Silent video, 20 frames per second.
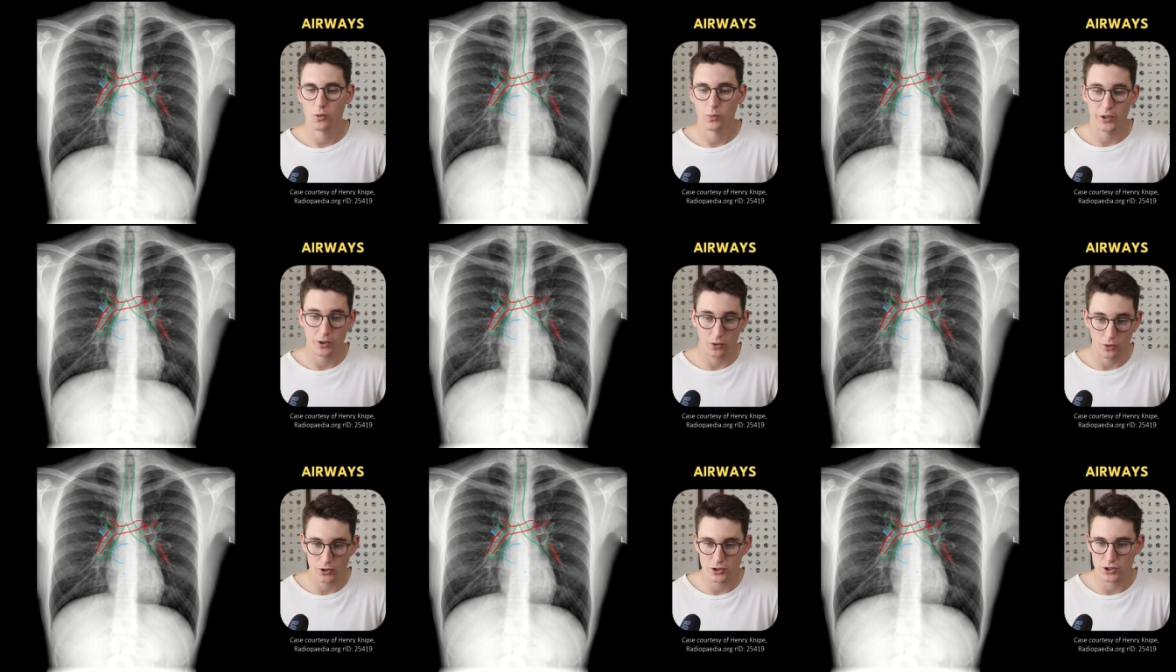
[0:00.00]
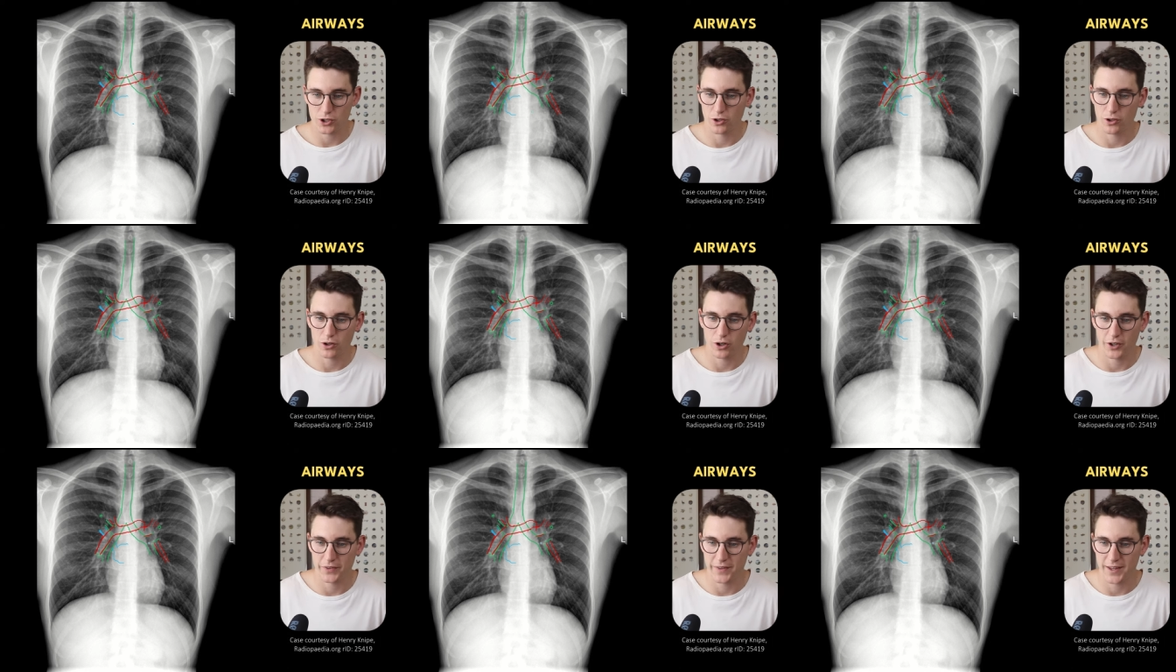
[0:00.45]
We
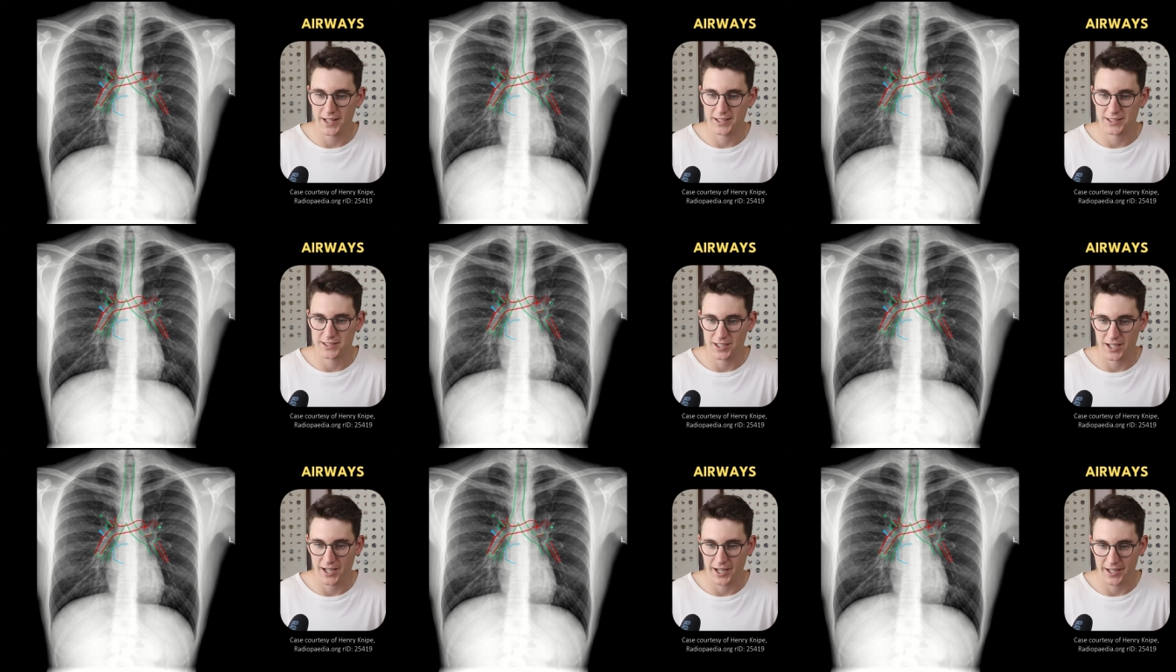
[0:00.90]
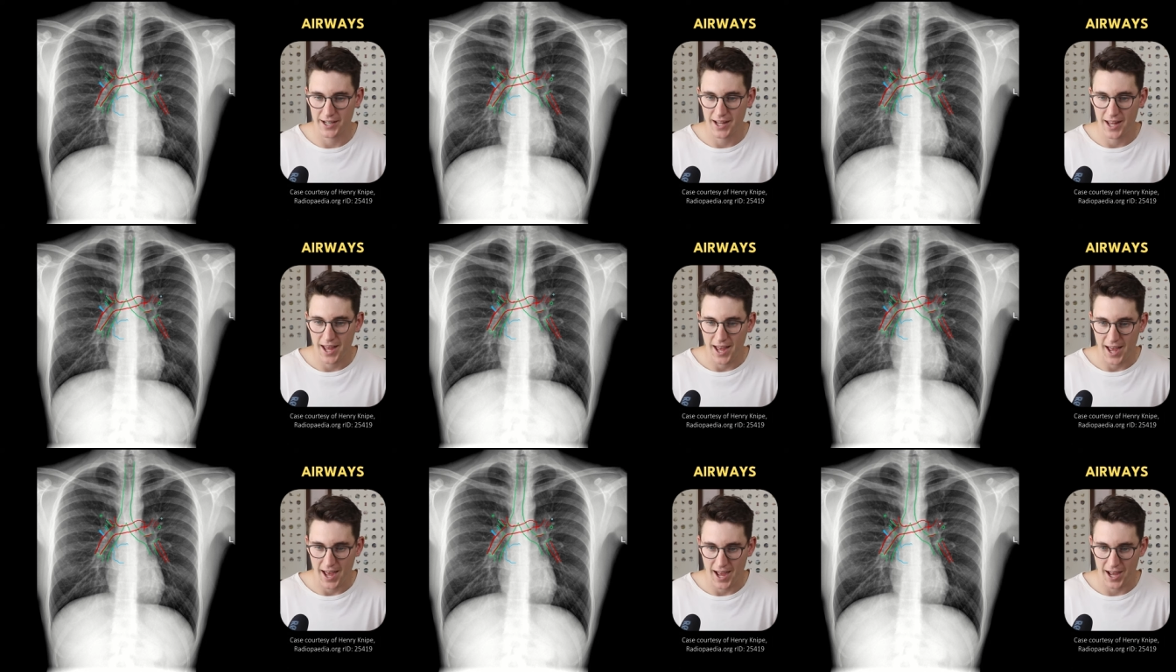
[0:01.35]
also, on that side,
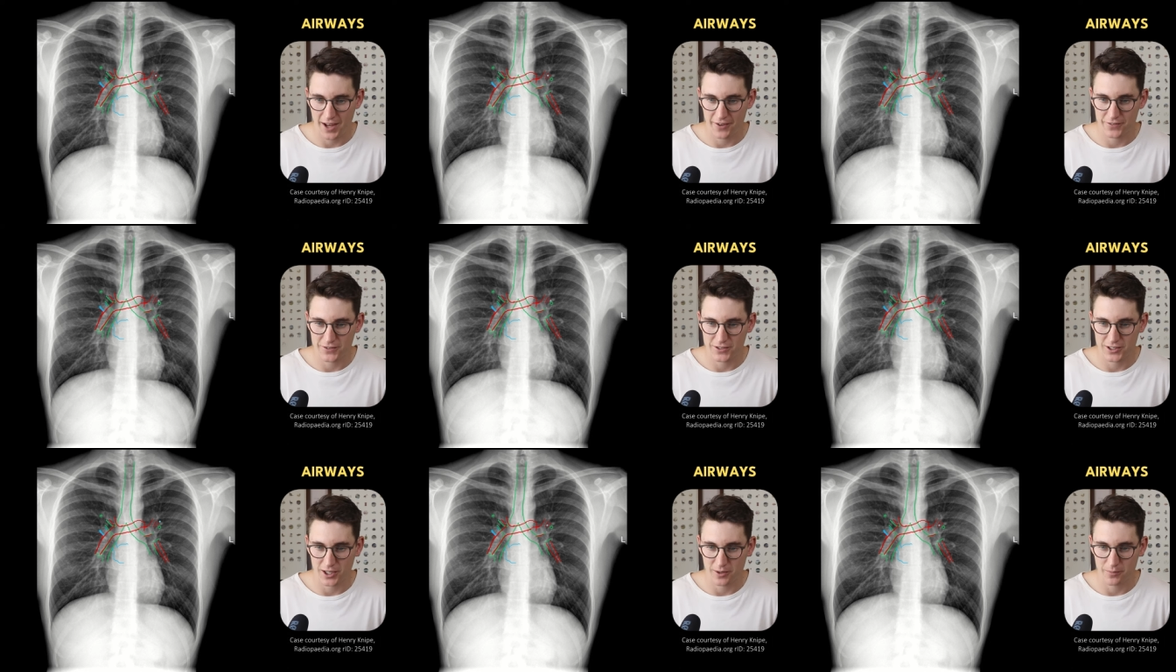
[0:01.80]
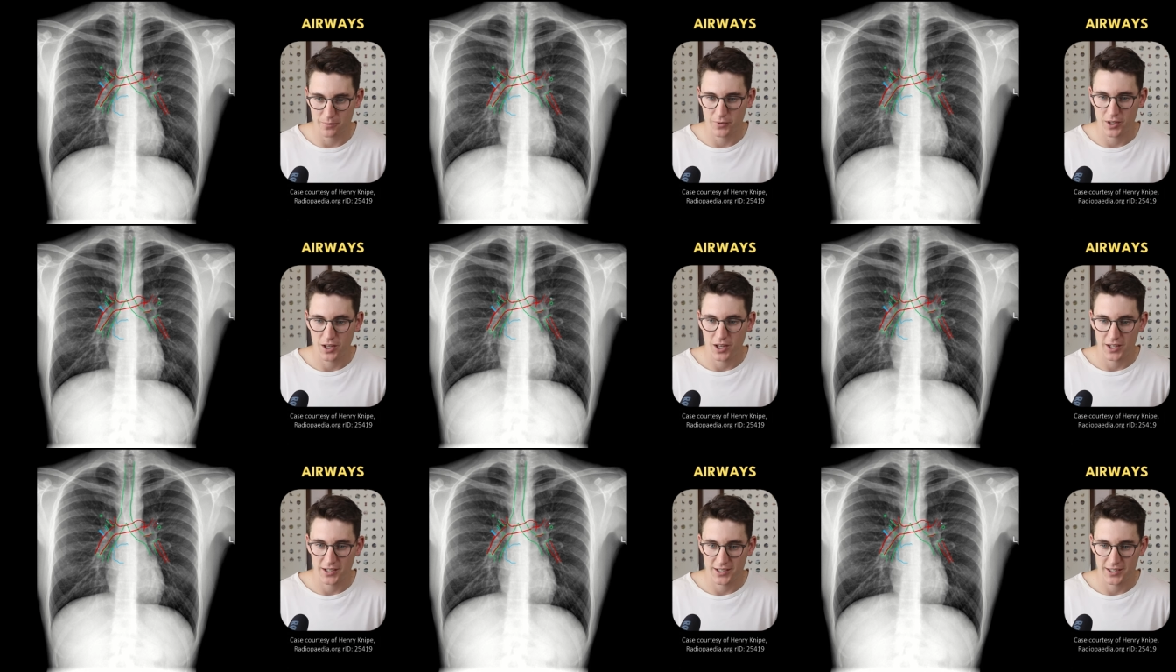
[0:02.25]
have some